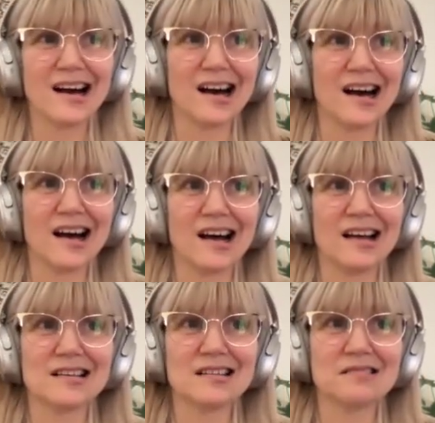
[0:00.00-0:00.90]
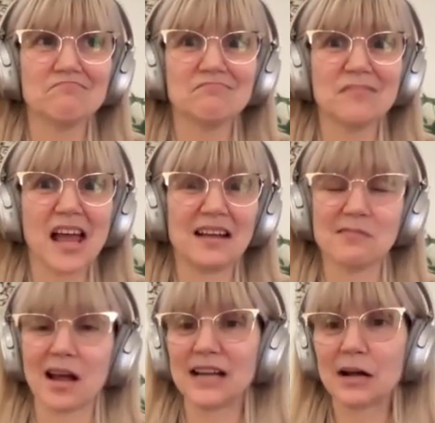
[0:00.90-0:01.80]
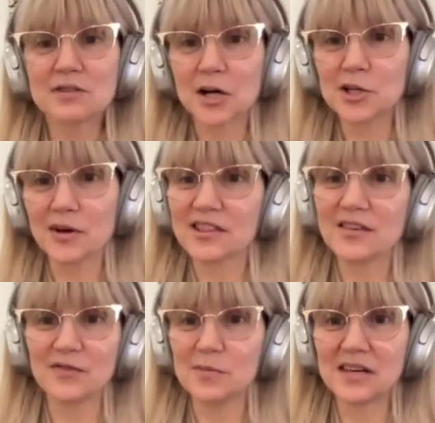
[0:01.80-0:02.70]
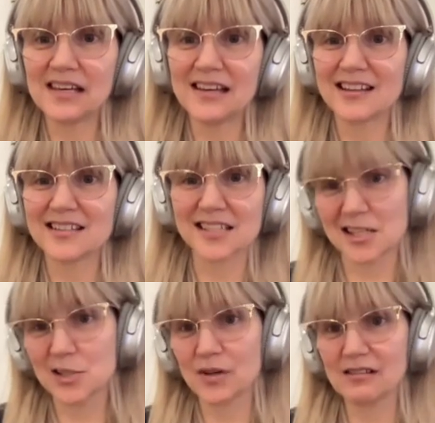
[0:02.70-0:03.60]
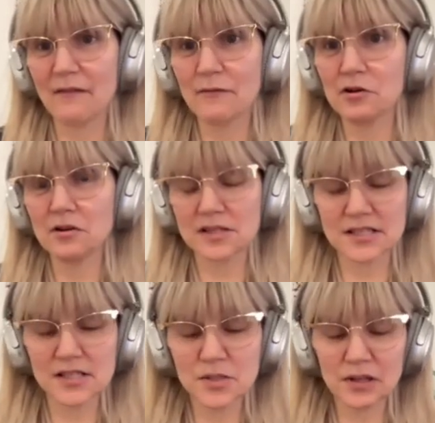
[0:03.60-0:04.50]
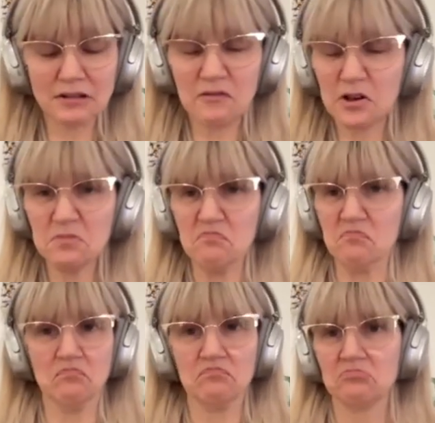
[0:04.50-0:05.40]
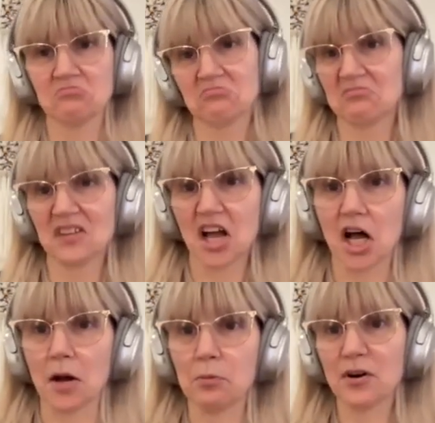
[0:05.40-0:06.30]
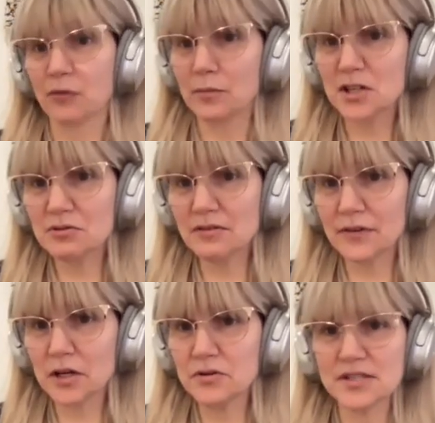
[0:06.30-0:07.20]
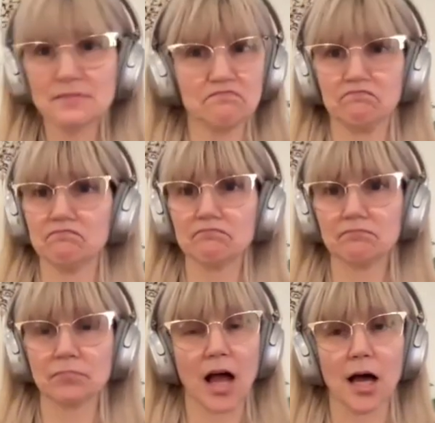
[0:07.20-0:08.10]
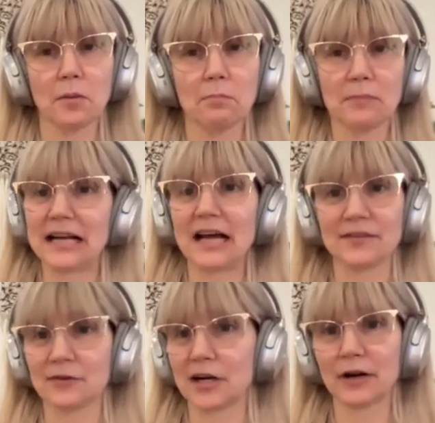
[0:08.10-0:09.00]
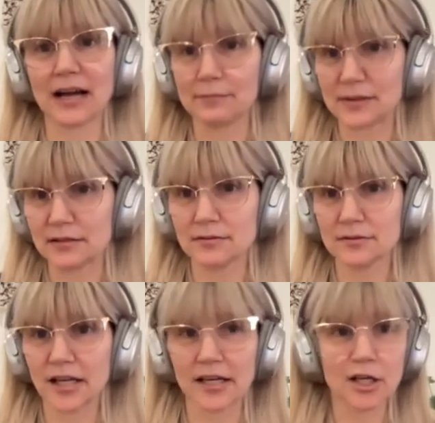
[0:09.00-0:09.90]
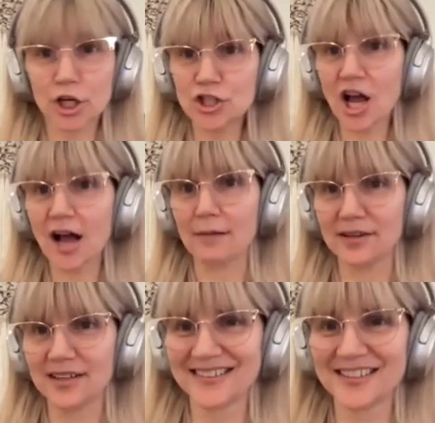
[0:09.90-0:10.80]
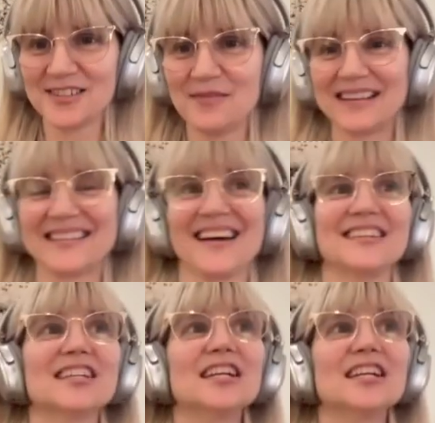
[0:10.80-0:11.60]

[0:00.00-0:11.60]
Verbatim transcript: Uh, and I mean, I'll tell you at the V P and C-suite level, C-suite level, Uh, performance reviews uh, may not even ever happen. Like, good job, you might get.